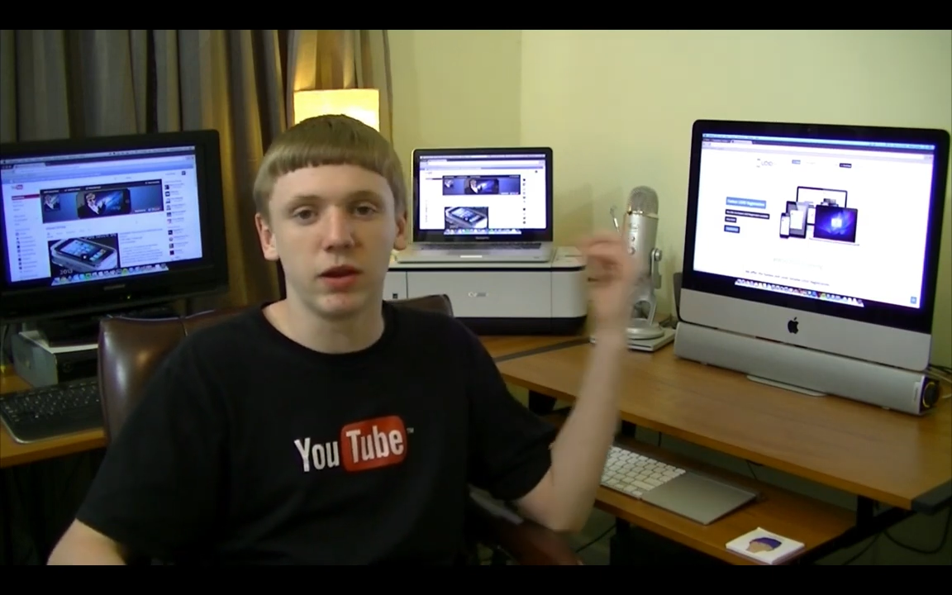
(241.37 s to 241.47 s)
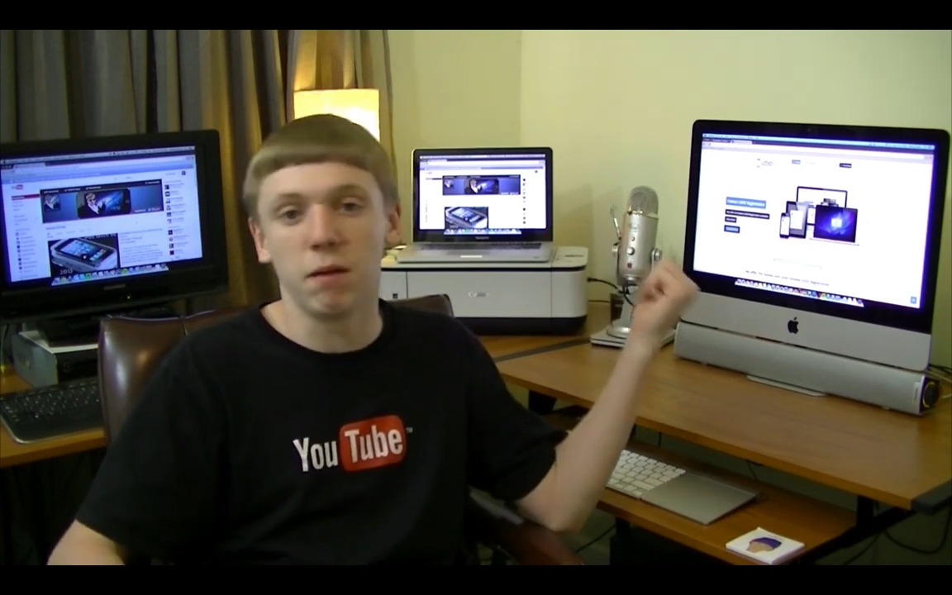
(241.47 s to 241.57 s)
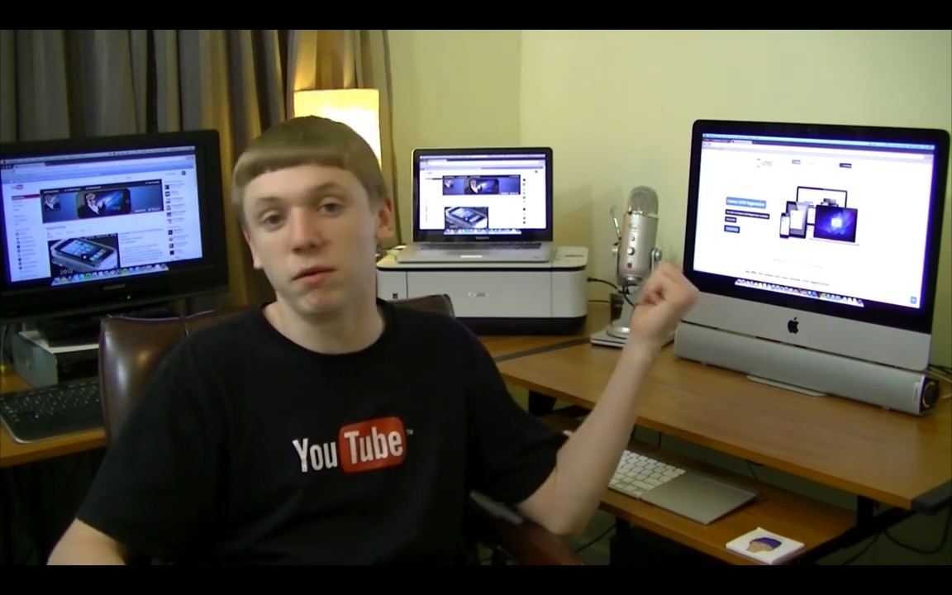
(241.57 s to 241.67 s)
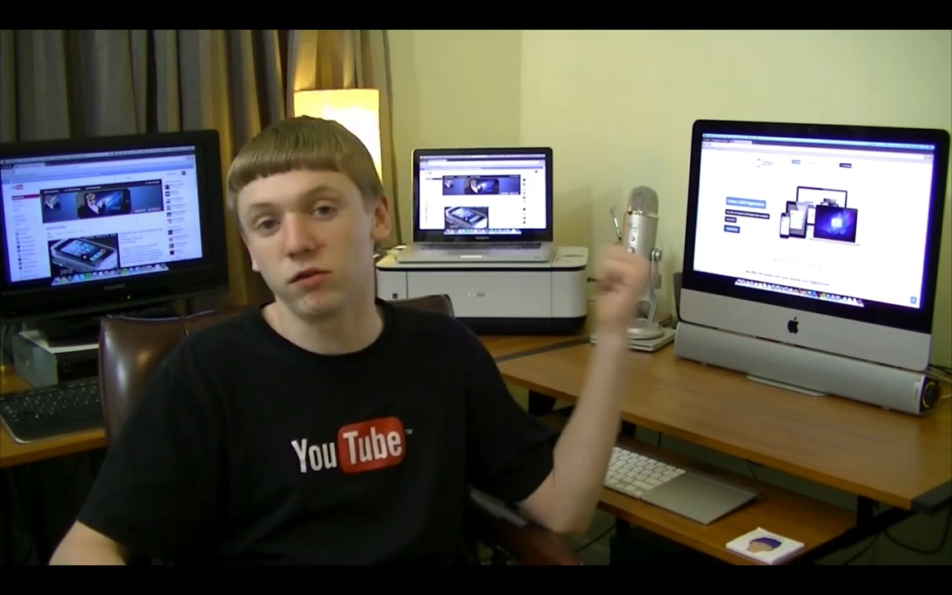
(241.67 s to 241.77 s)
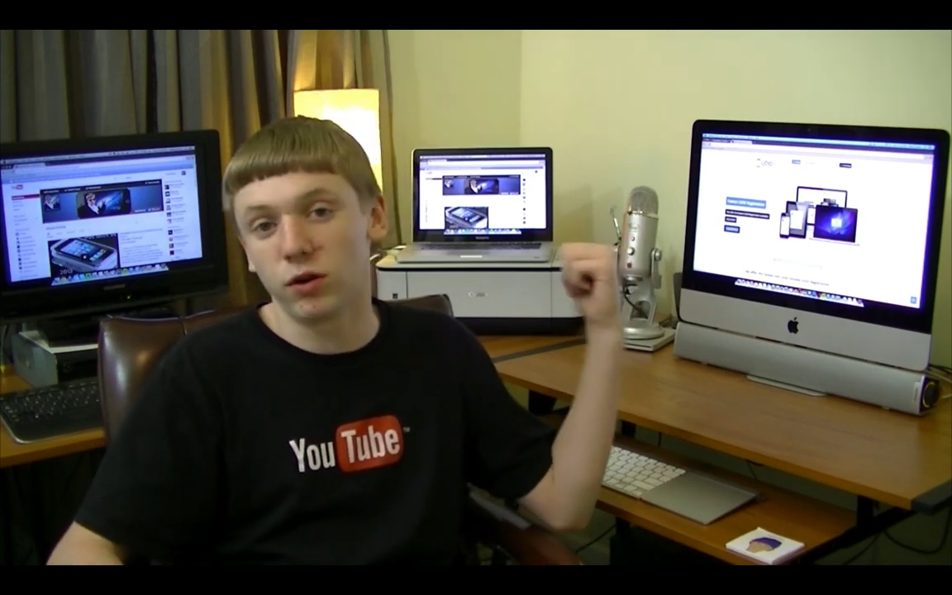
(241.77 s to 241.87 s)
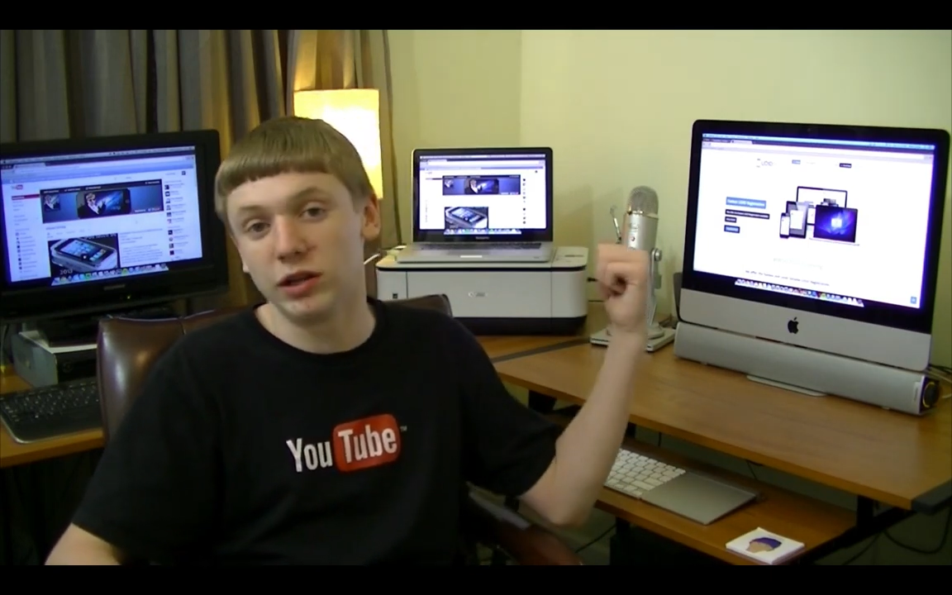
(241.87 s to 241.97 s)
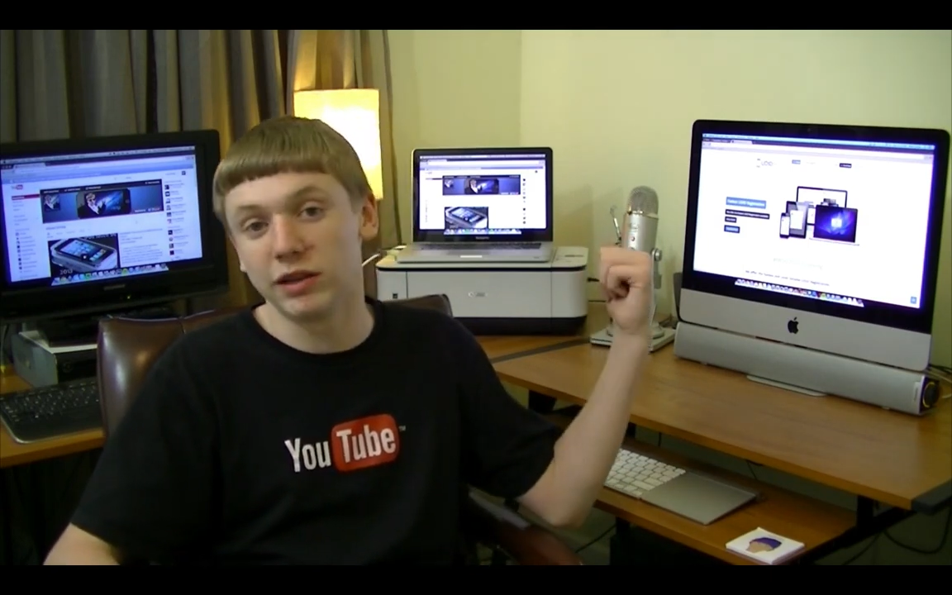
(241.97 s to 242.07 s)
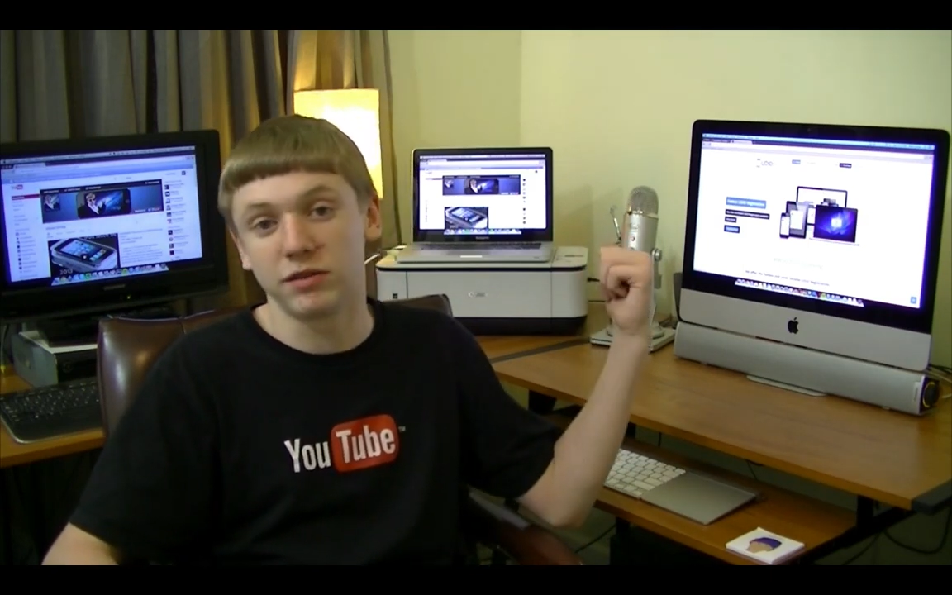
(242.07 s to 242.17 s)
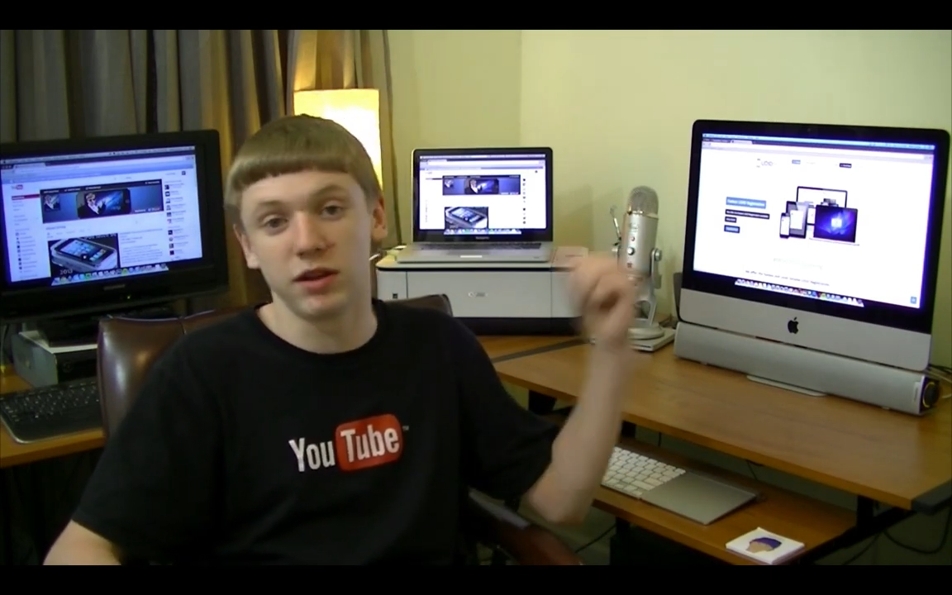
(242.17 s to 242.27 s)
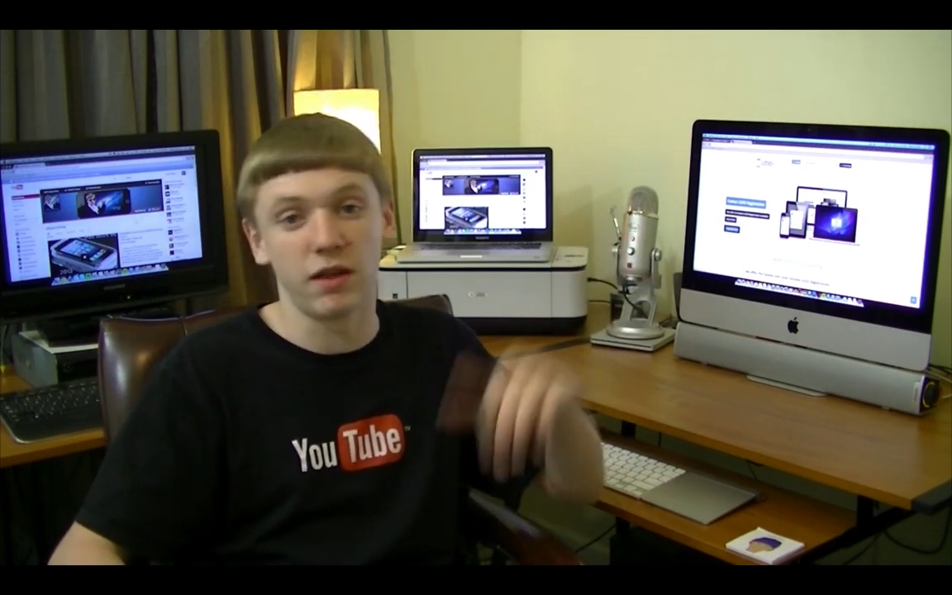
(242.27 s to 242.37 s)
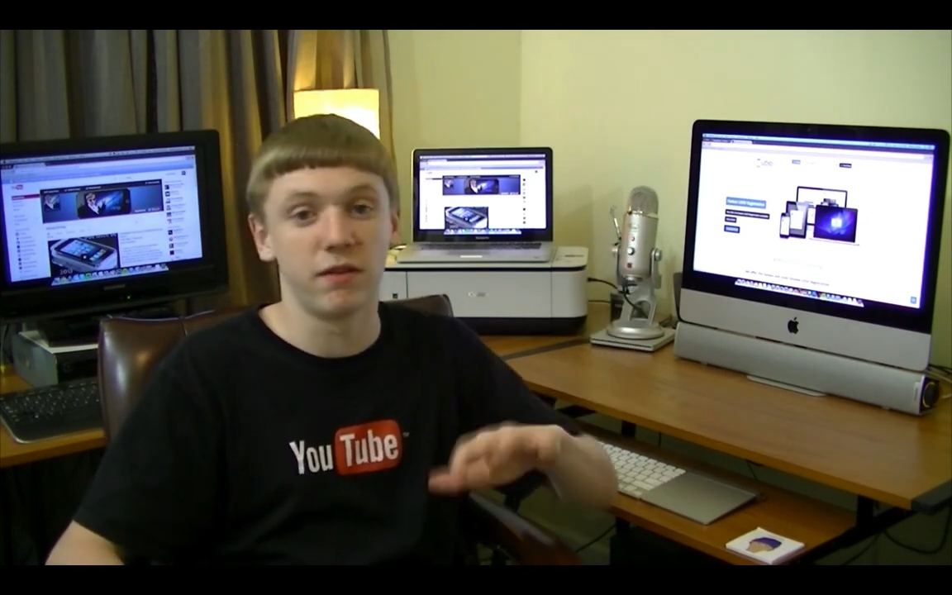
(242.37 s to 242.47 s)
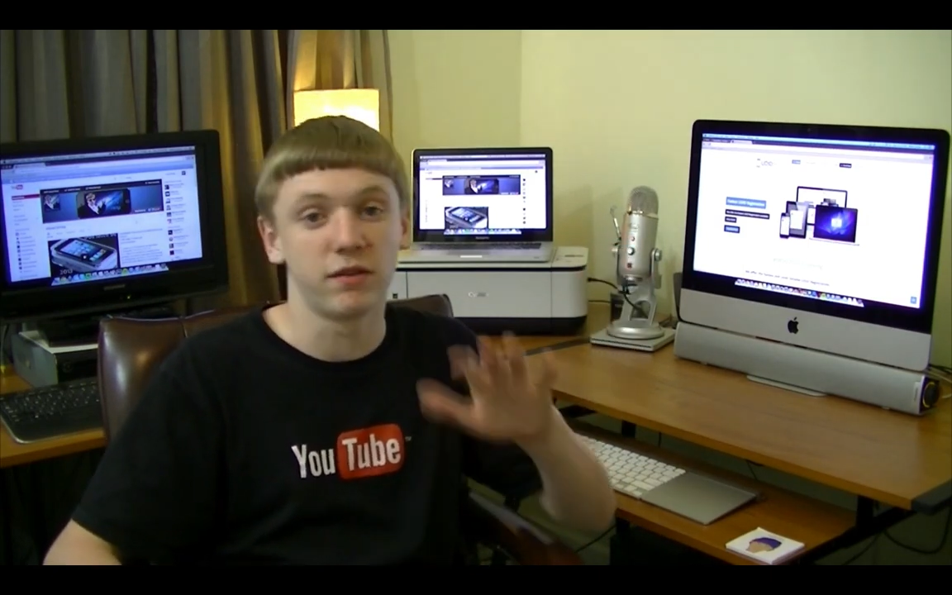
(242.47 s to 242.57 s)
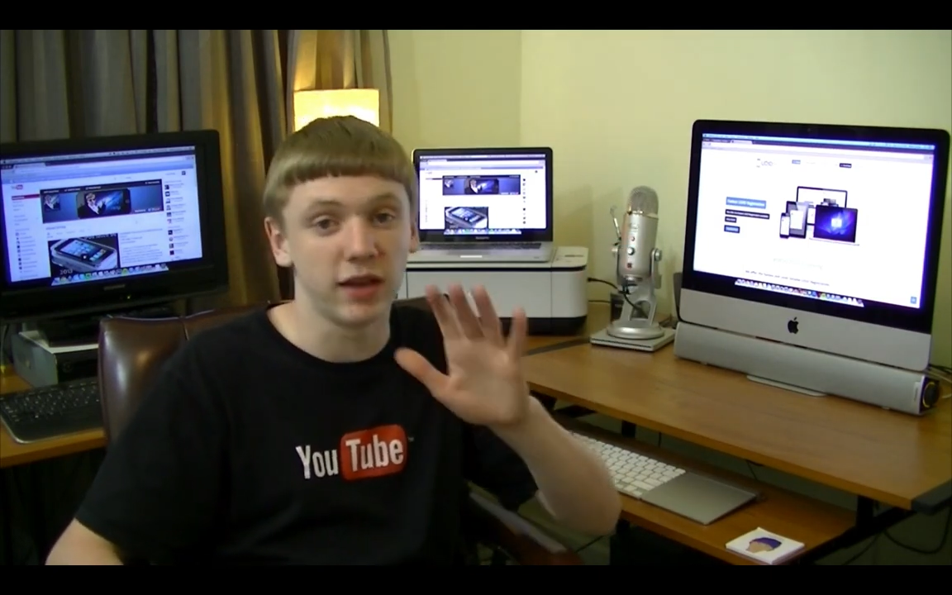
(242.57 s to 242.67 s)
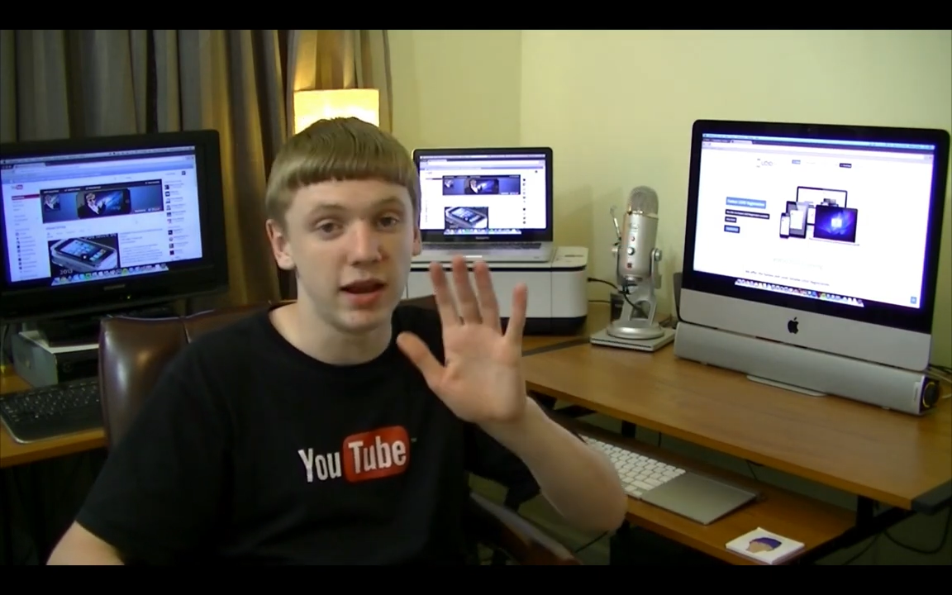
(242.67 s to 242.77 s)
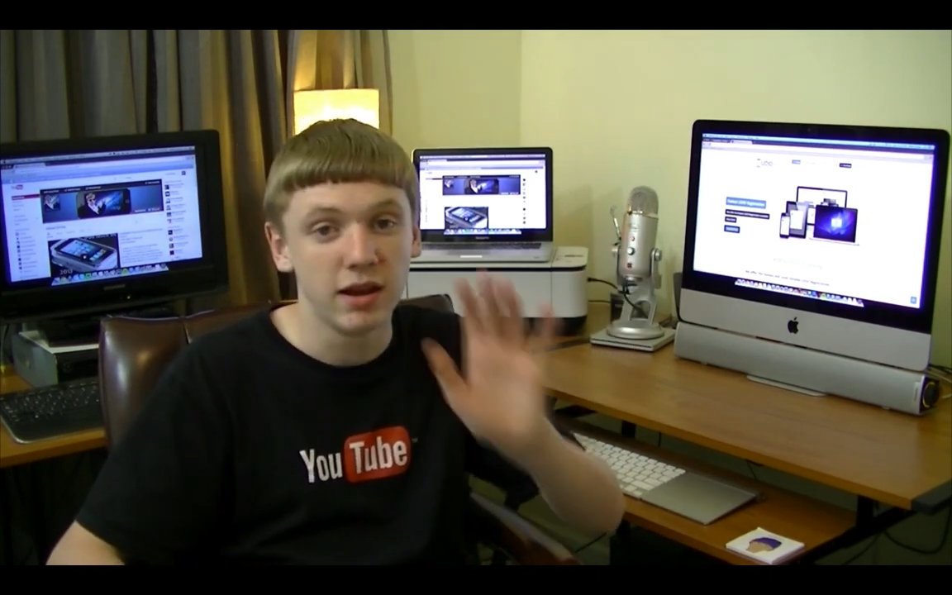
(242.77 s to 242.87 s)
numbers are listed on their
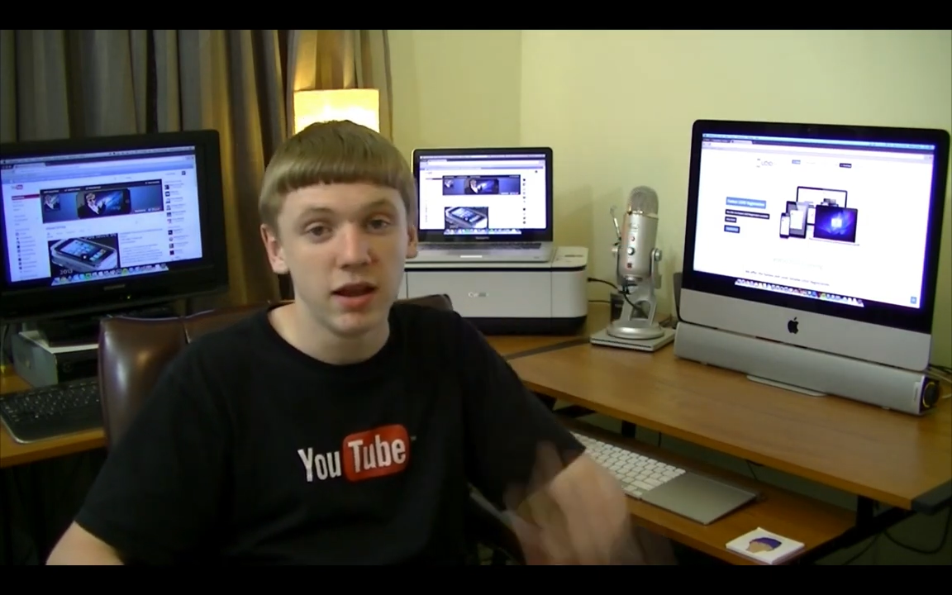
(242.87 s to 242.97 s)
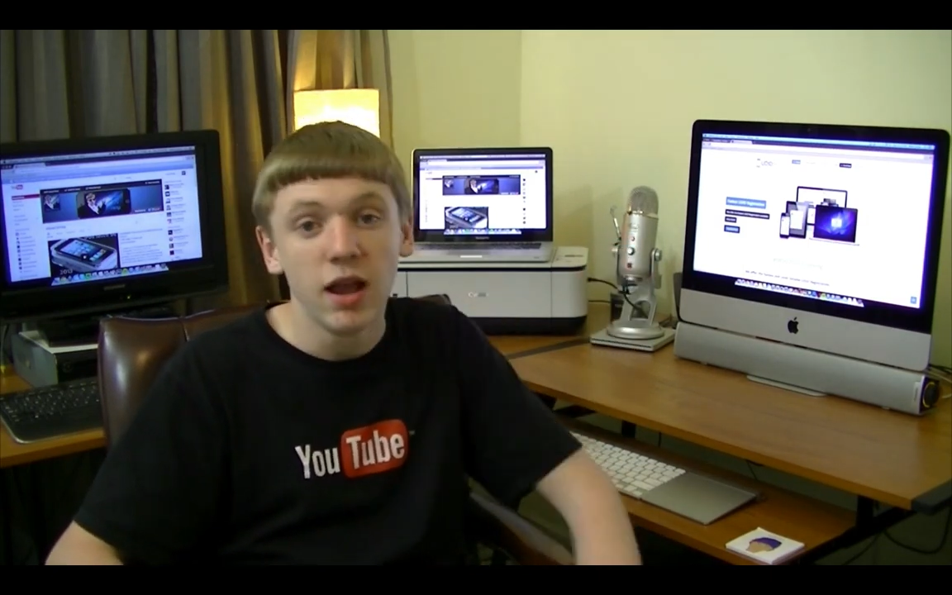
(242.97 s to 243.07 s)
site.